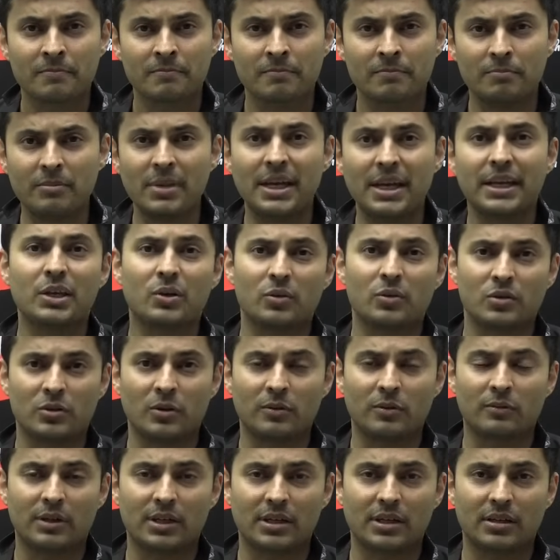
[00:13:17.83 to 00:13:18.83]
Make use
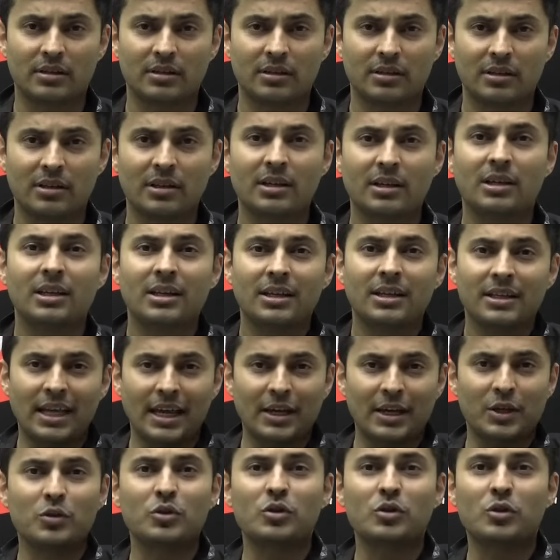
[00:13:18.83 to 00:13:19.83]
of it.
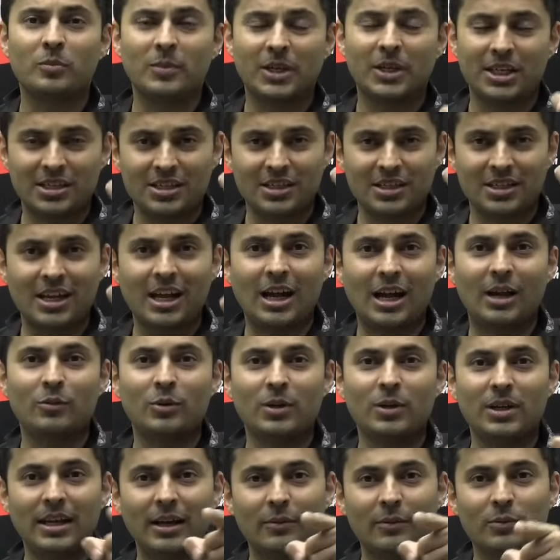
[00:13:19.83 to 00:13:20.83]
Thank you so much. I
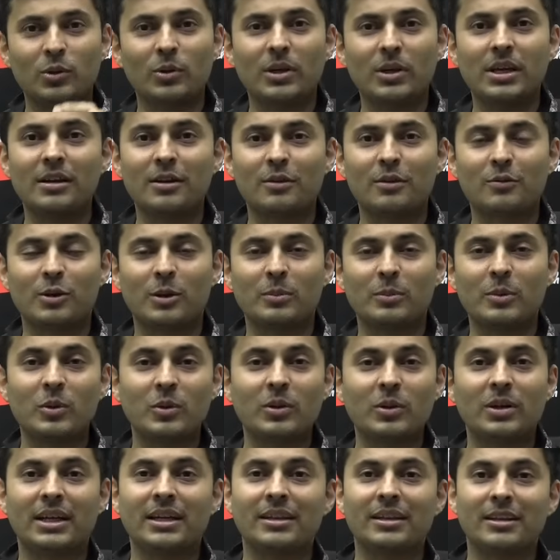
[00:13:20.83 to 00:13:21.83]
would love to hear from
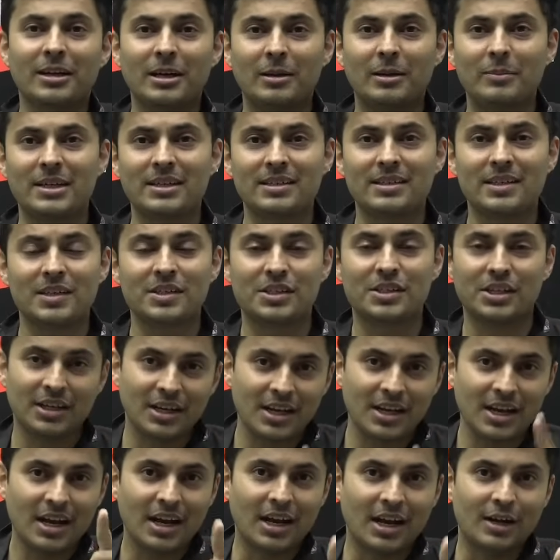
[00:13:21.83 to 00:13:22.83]
you in the comment section
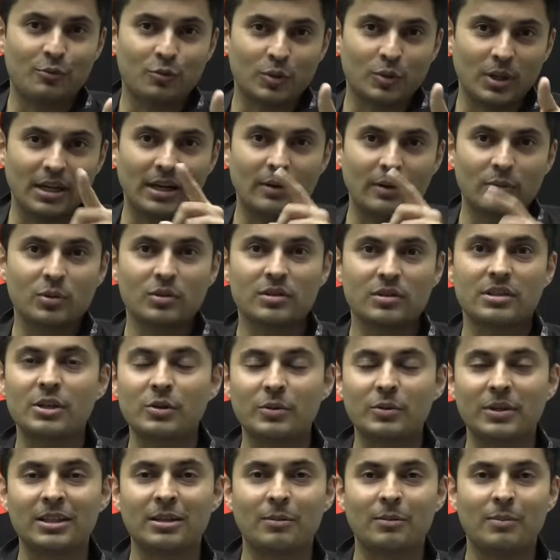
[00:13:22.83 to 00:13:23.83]
and would love to see
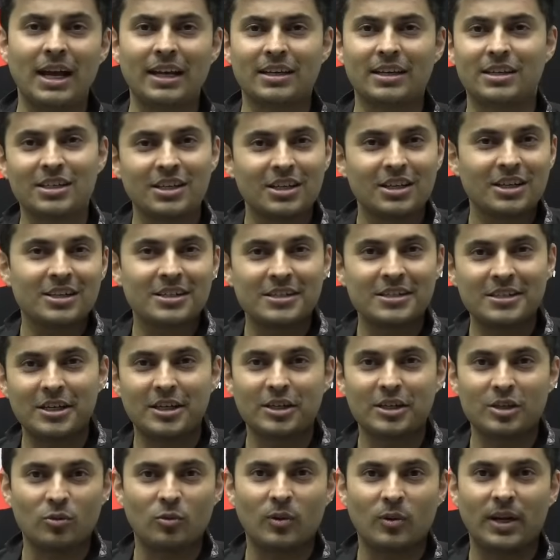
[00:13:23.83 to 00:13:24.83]
you in the batch.
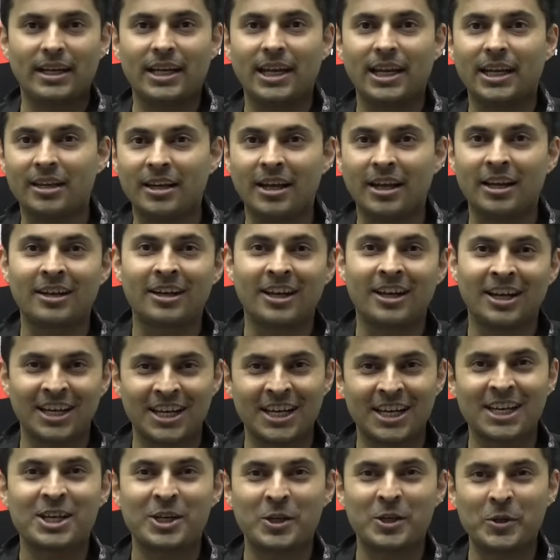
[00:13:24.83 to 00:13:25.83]
Just 1999.
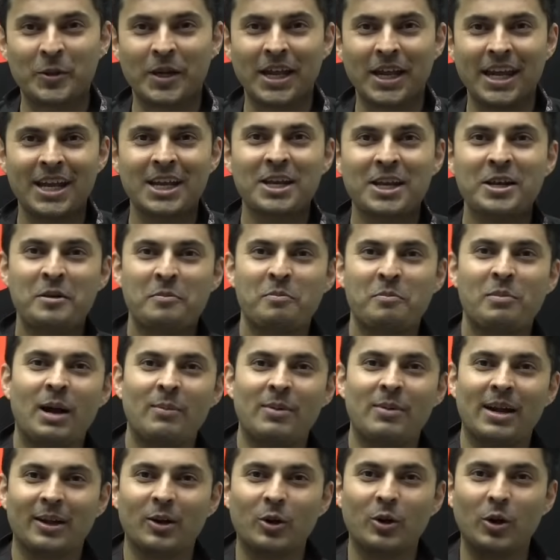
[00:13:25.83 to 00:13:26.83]
Okay. Bye
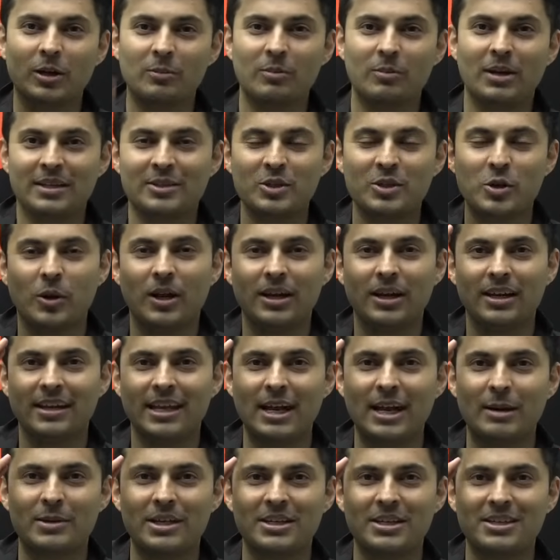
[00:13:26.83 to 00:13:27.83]
bye. God bless you all.
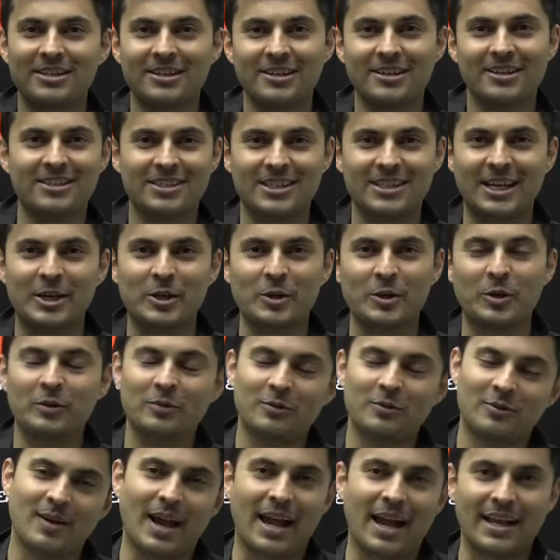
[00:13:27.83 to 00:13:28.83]
Captain Shreyas signing
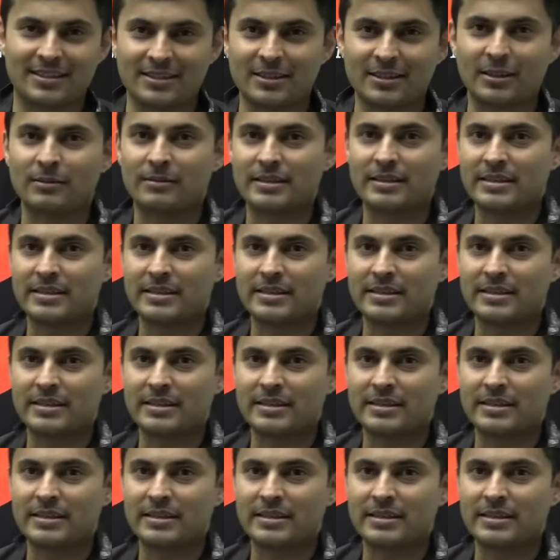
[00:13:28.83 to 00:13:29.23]
off. Hasta la